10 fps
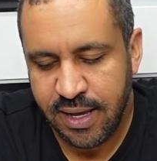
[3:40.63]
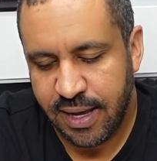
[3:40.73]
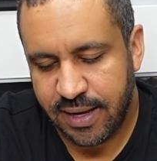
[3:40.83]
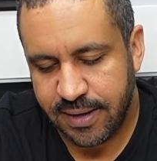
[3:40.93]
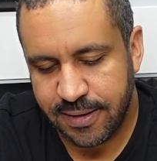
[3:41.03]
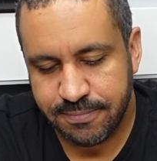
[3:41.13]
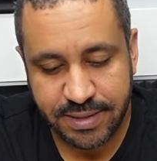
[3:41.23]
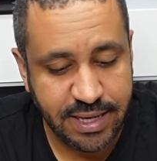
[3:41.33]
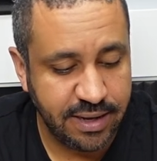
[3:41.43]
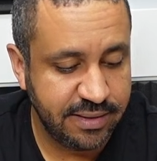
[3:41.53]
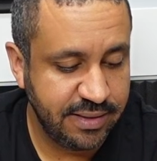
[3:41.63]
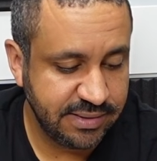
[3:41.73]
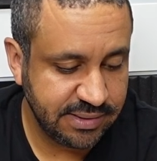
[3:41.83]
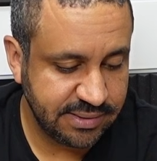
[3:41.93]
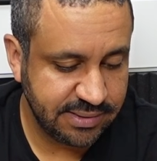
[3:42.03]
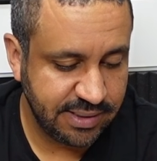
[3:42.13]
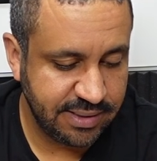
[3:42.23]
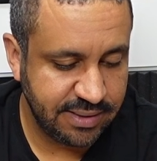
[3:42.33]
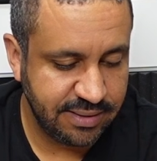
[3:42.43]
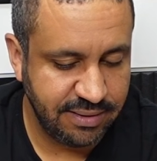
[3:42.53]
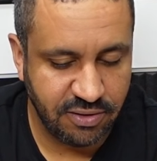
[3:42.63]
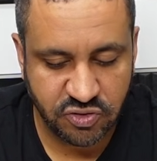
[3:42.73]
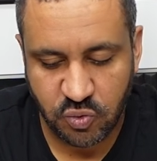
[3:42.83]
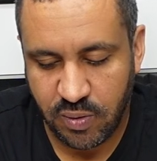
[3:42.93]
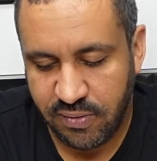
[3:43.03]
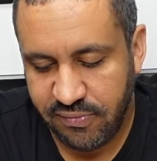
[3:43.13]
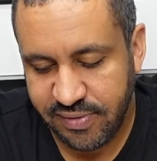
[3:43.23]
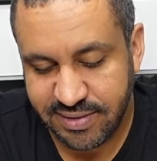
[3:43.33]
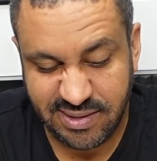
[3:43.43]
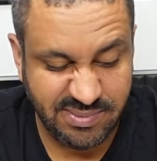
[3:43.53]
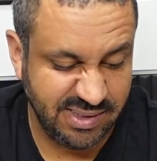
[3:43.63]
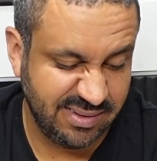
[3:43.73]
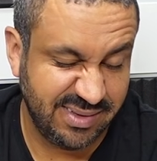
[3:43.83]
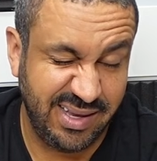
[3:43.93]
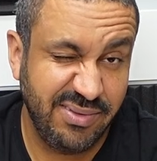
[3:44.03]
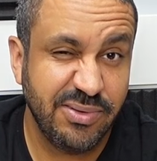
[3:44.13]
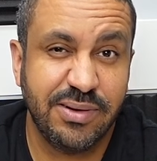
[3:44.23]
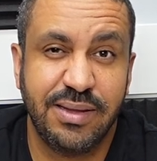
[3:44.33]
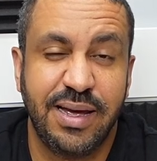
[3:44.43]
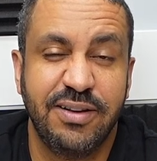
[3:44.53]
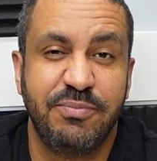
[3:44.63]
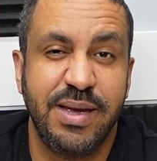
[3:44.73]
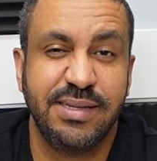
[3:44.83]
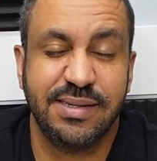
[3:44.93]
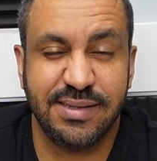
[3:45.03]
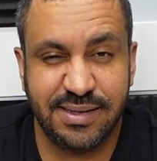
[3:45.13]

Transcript: But yeah, this is the R12, and it seems to cover a lot of bases.